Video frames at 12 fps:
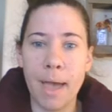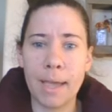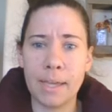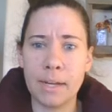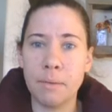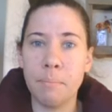
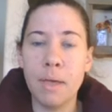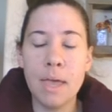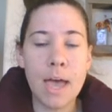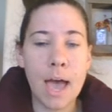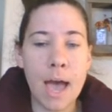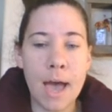back at him,
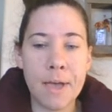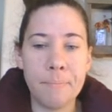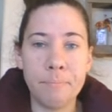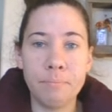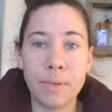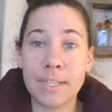
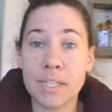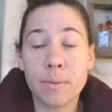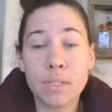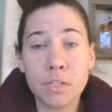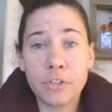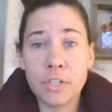because that
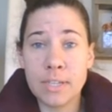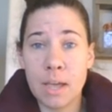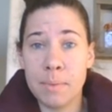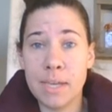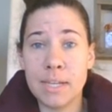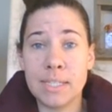was the first
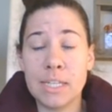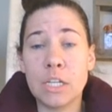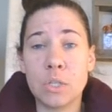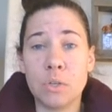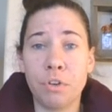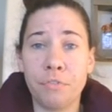time he had seen
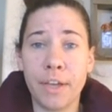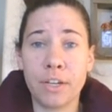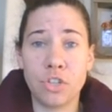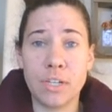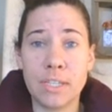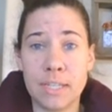his own
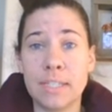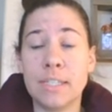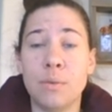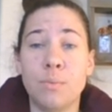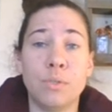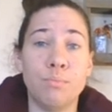reflection since
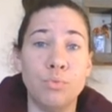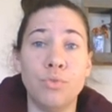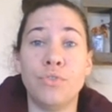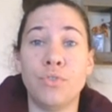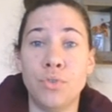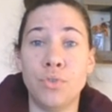he was
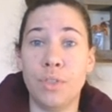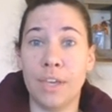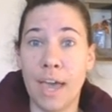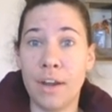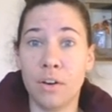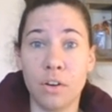moved to the
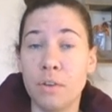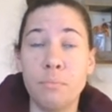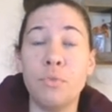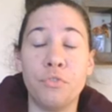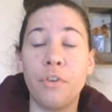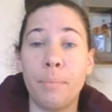ghetto, or
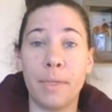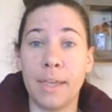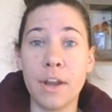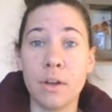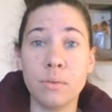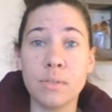moved from the
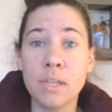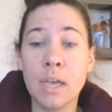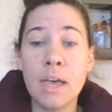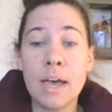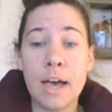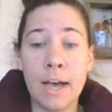ghettos.
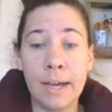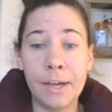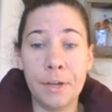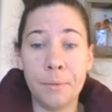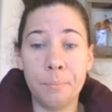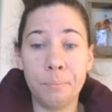
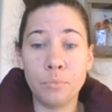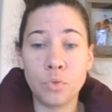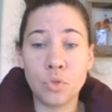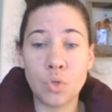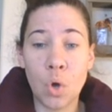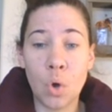
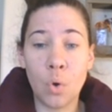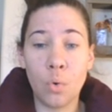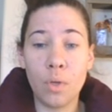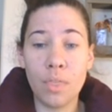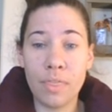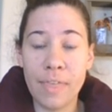
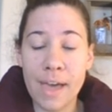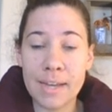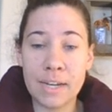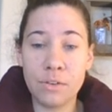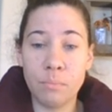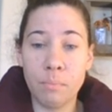So that
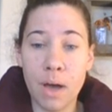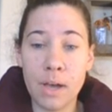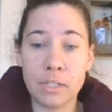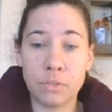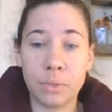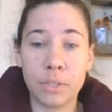
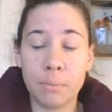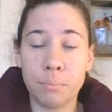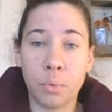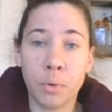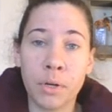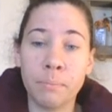denouement is really
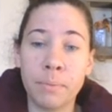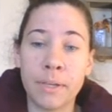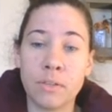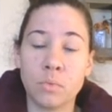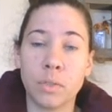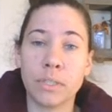important
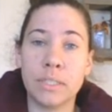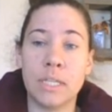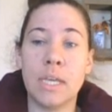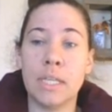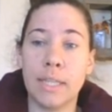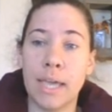because we're
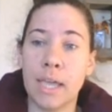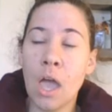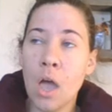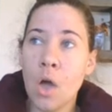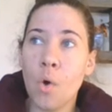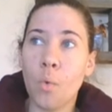seeing like
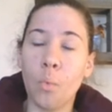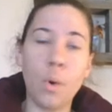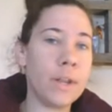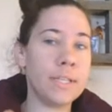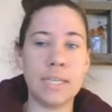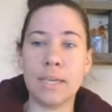
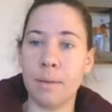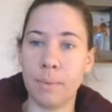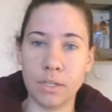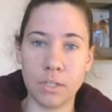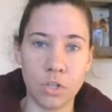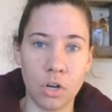what is he
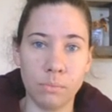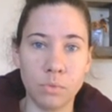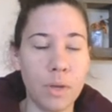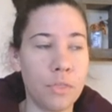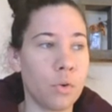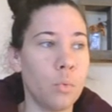coming to terms
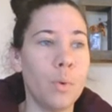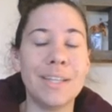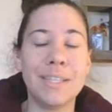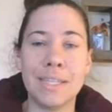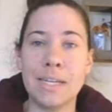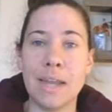with, or what
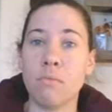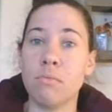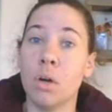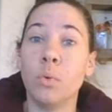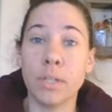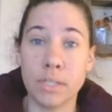is he now
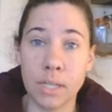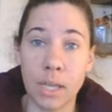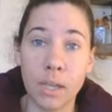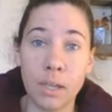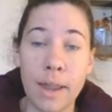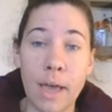
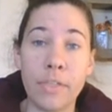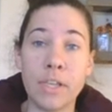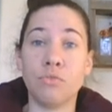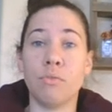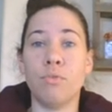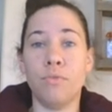noticing now that
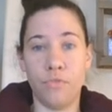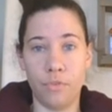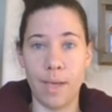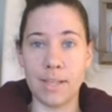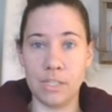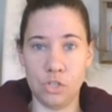he's removed
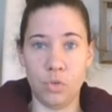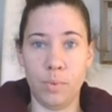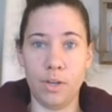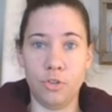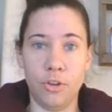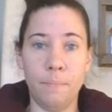from that
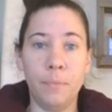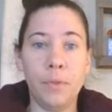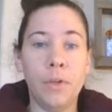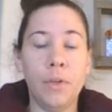situation.